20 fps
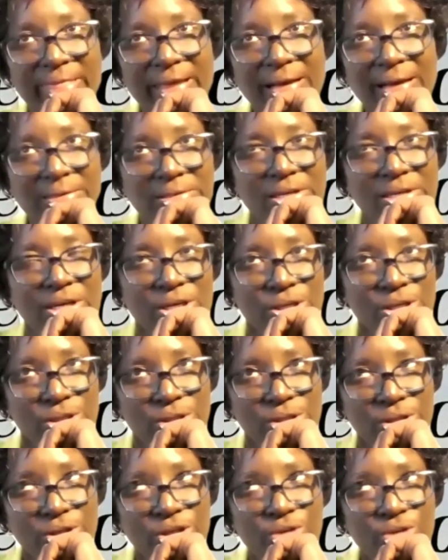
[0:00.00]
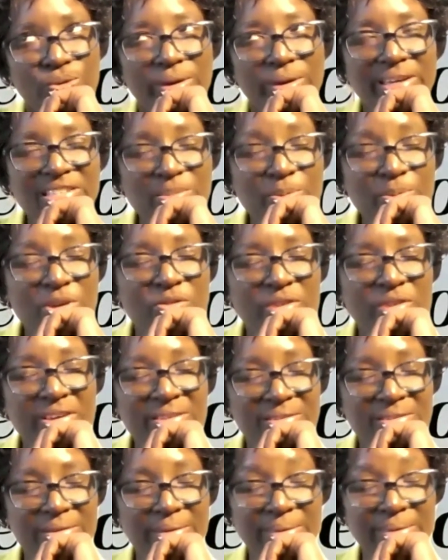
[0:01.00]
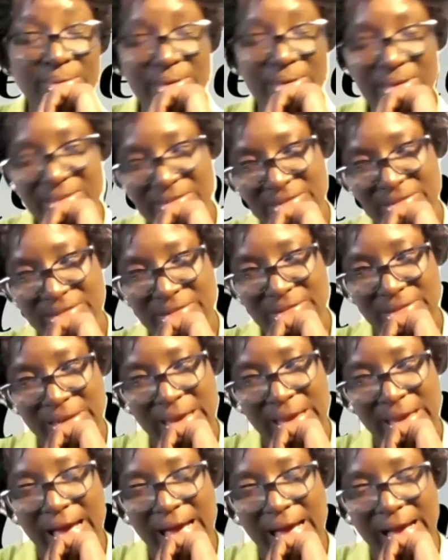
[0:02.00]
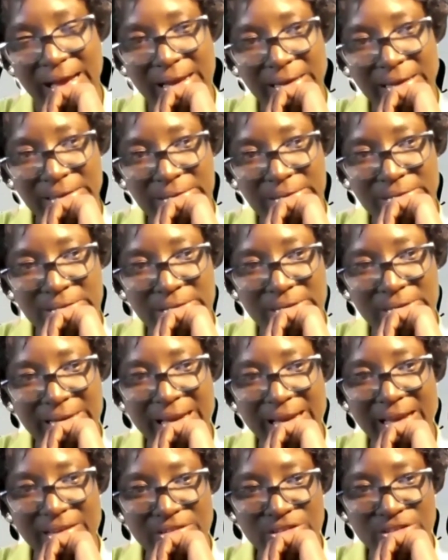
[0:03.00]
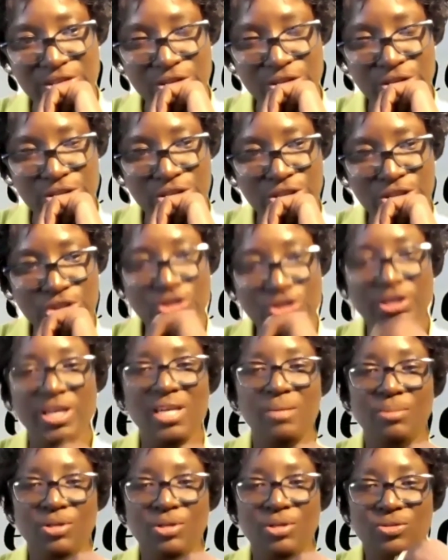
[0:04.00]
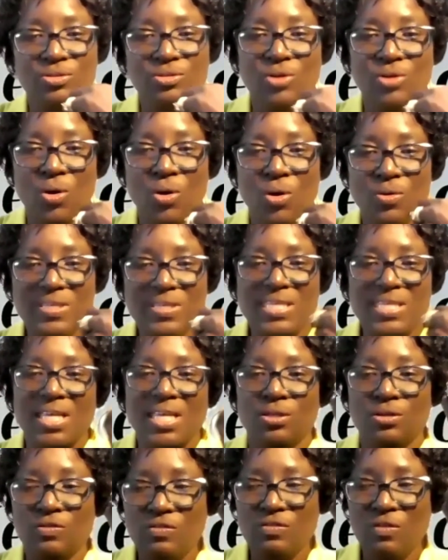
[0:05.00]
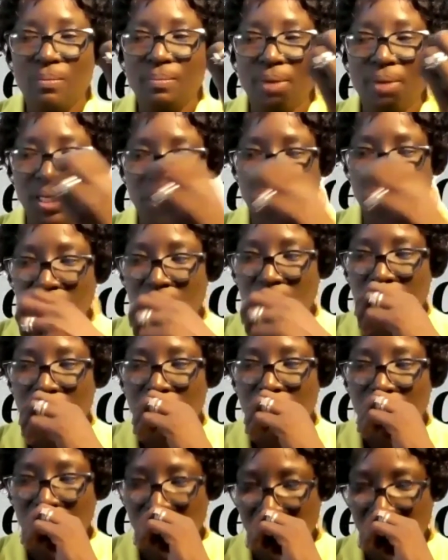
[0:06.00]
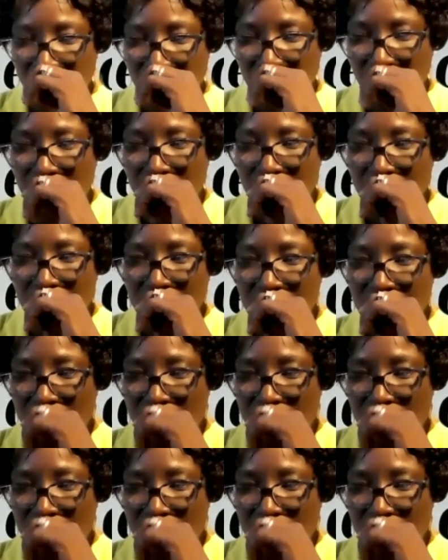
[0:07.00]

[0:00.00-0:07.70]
that you experience this, and as such, you're able to now say to somebody, "Hey."